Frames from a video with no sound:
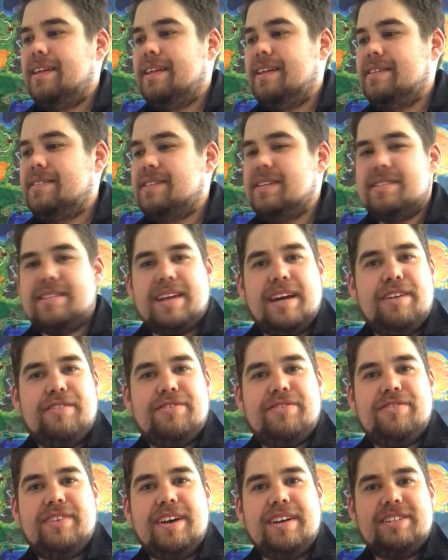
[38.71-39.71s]
It's just kind of
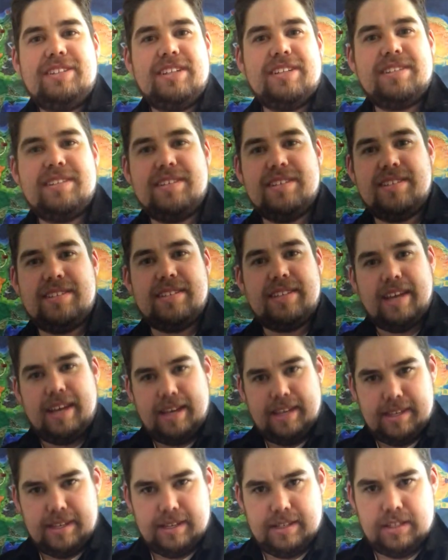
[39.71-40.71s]
fun just to
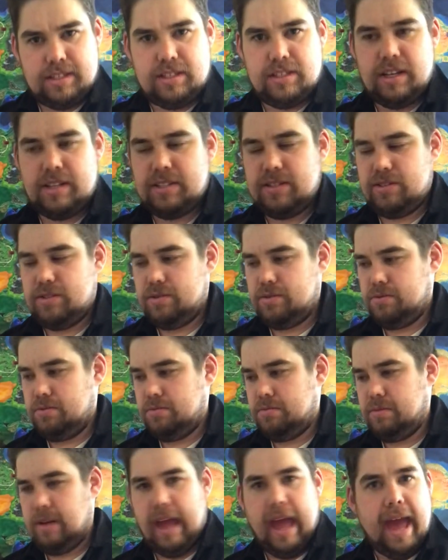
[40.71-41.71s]
say this, just to
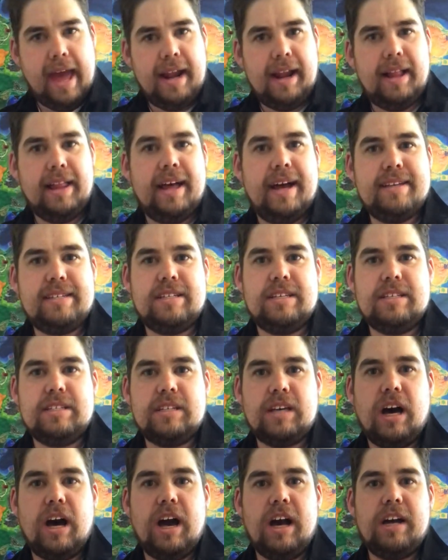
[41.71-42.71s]
analyze and
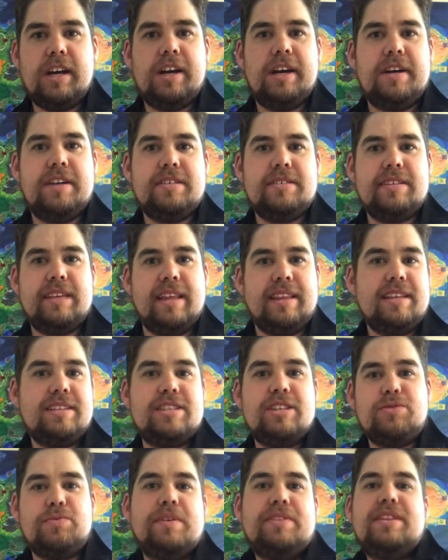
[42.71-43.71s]
talk, because this
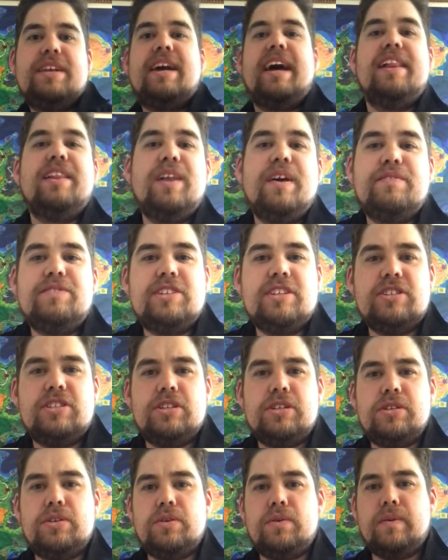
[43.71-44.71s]
is one thing I love to
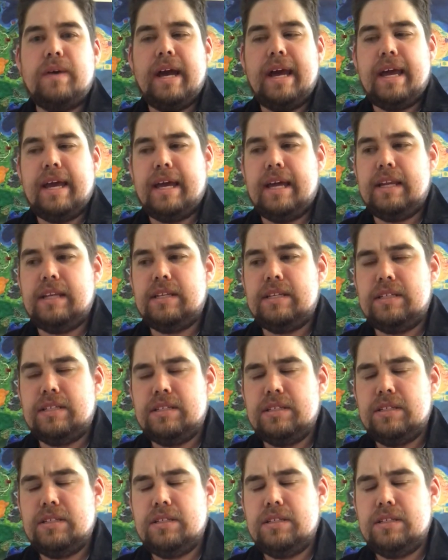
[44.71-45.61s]
do, and